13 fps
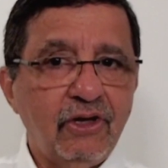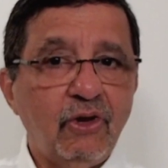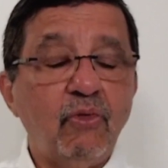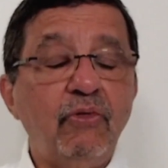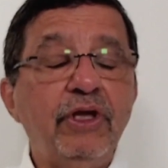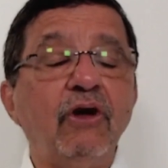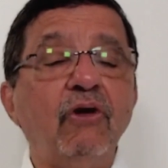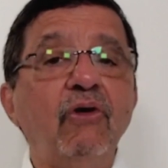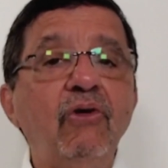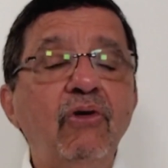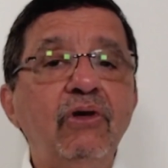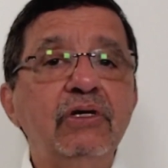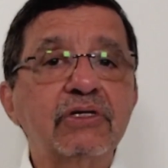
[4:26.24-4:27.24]
We
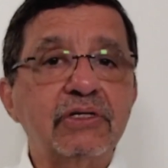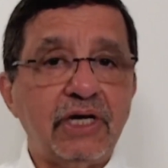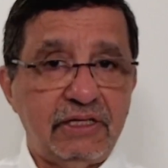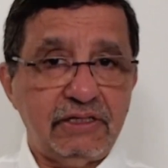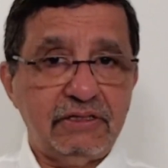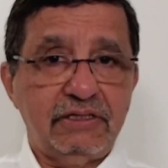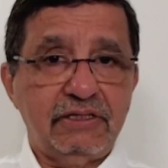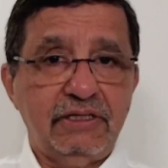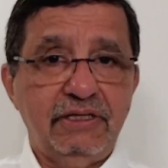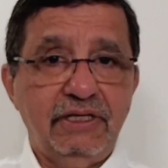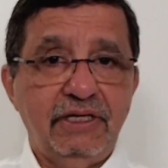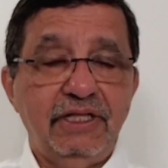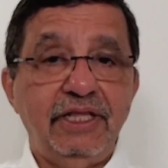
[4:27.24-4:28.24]
all trust
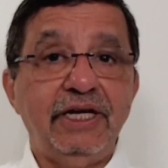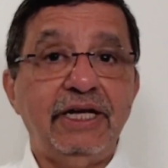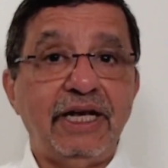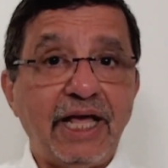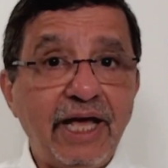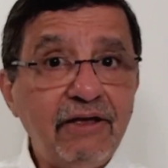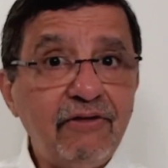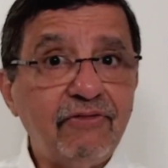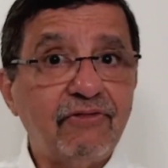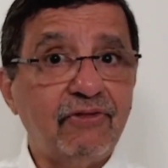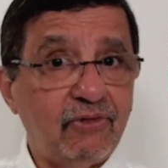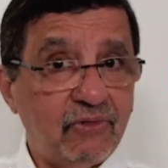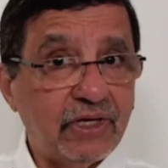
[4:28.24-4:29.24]
that life
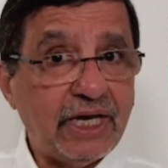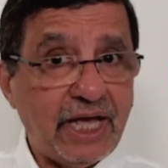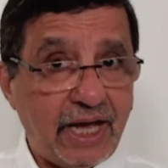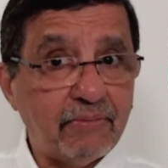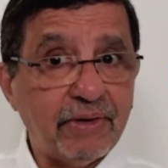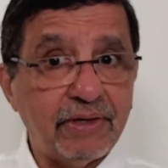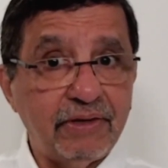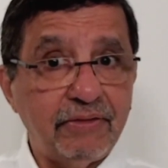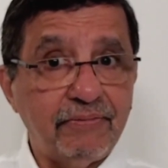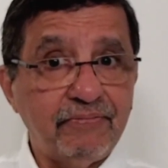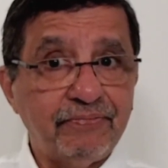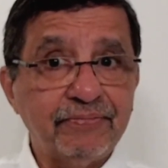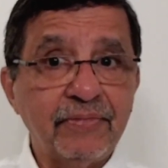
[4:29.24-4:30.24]
will happen.
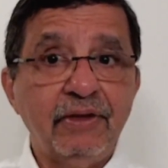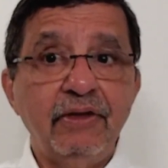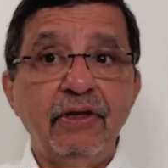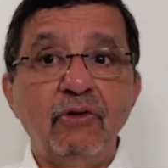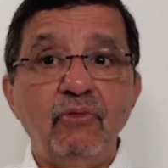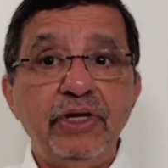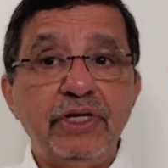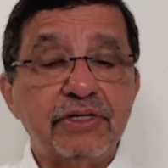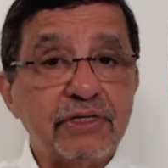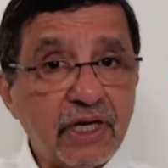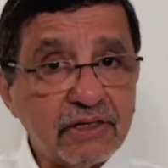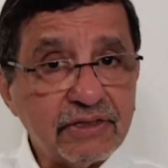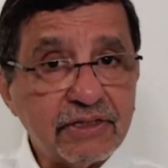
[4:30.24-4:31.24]
We
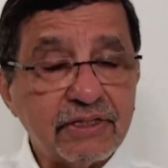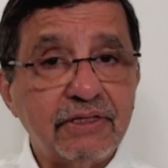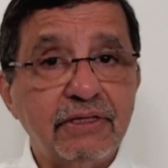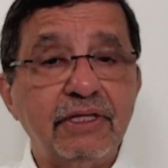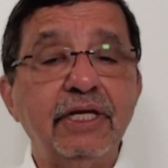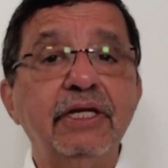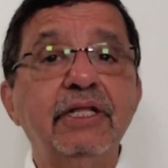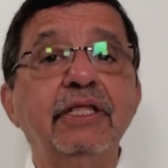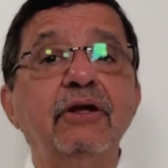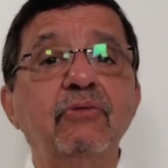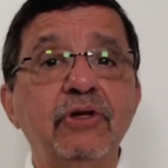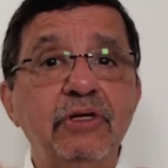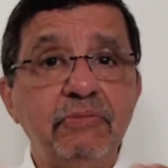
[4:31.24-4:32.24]
trust that
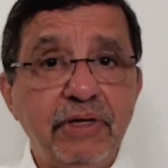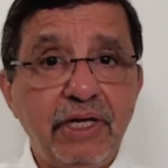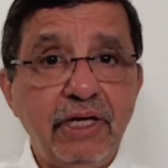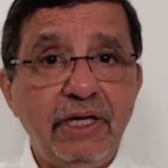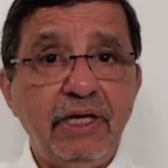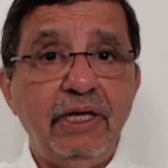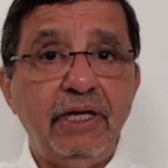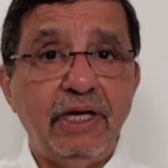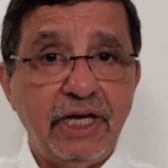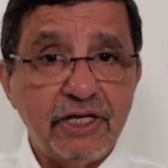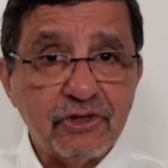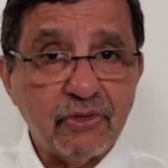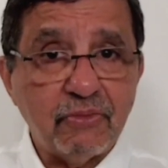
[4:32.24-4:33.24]
there will be
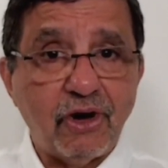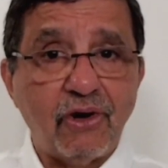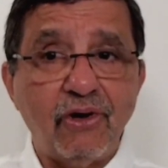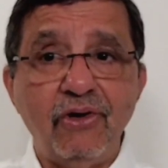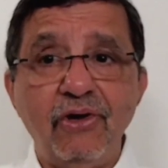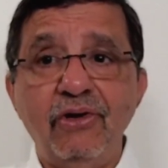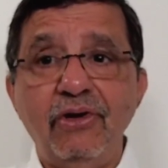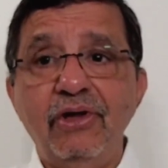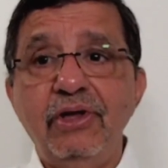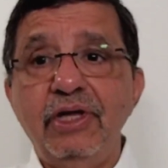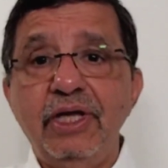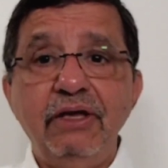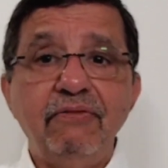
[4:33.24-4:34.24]
a tomorrow,
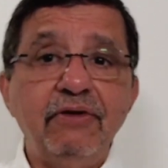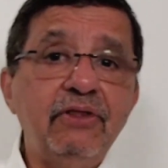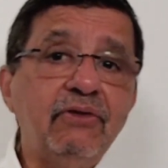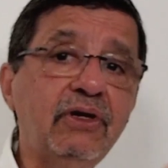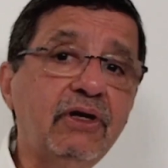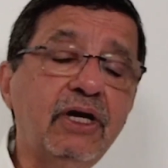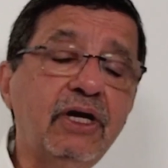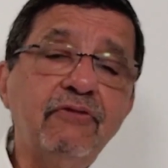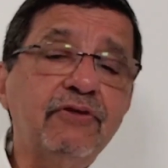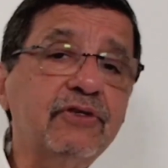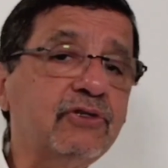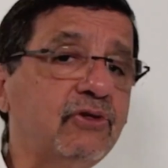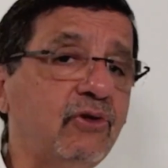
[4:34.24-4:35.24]
even though none of
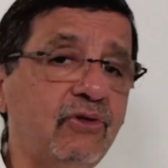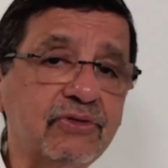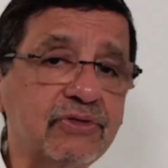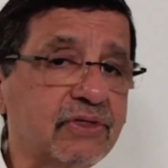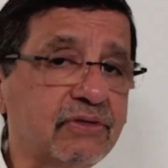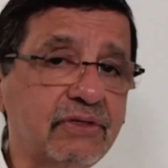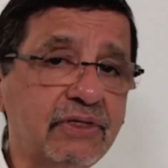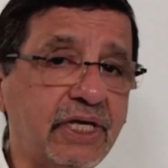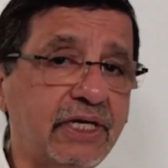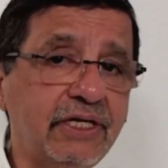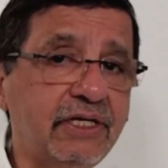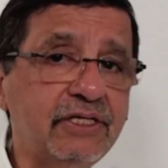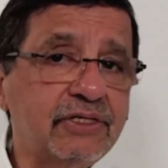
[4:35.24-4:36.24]
us knows that
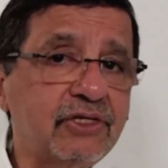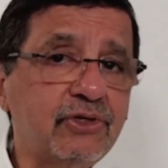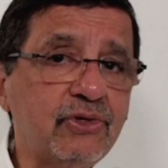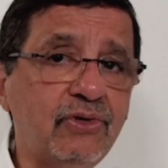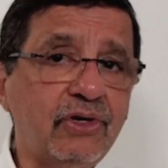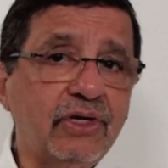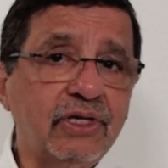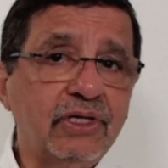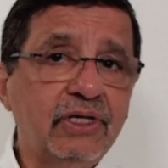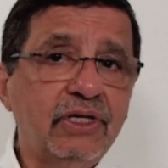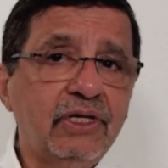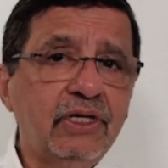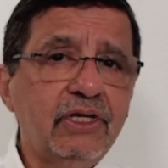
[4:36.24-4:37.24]
it is assured.
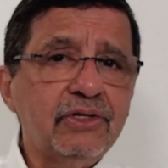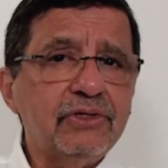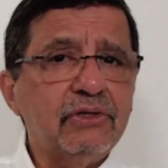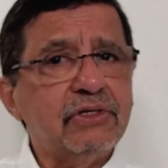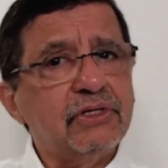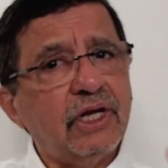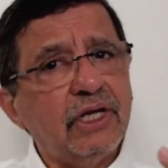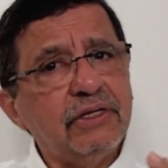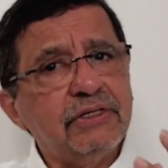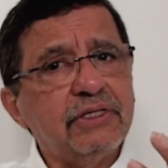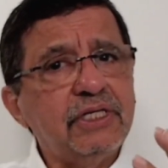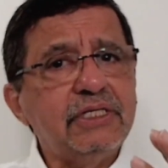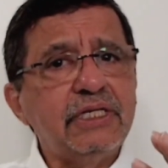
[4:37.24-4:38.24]
So
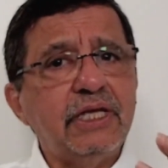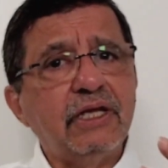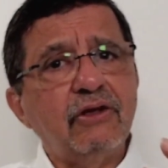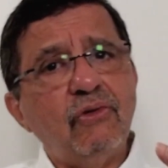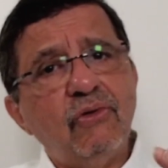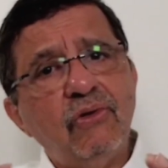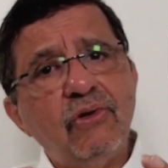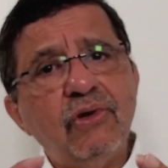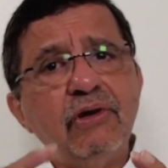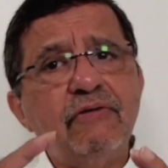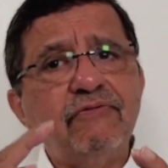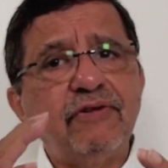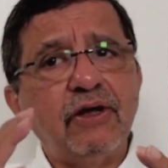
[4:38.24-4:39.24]
trust is a
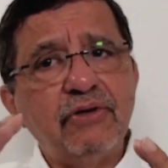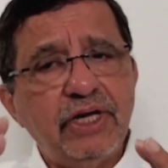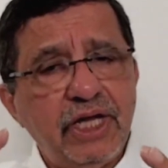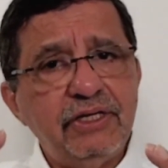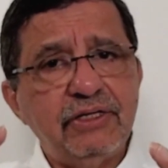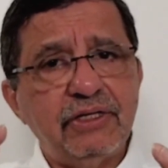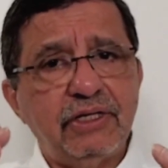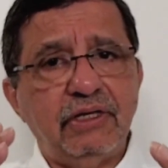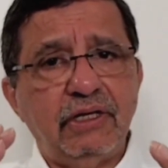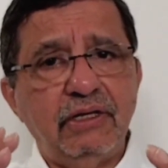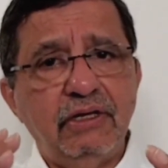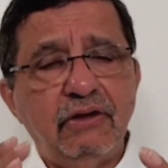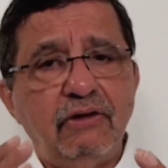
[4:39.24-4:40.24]
core foundation
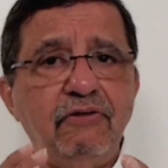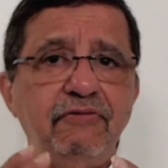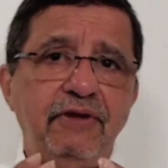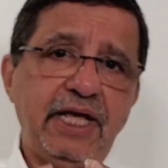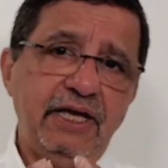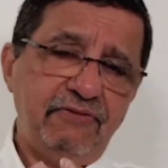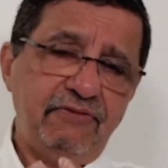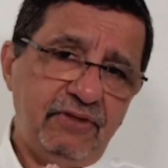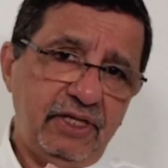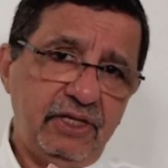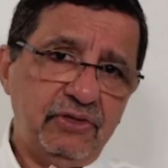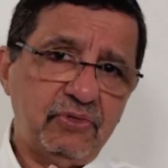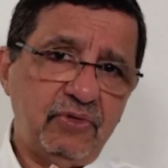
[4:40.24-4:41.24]
of life in
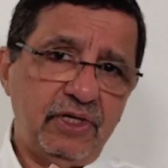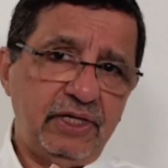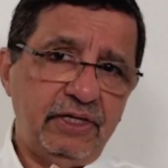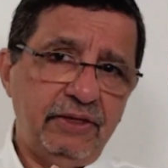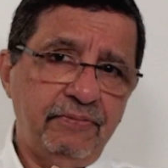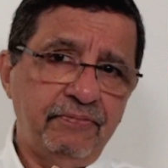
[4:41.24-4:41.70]
this world.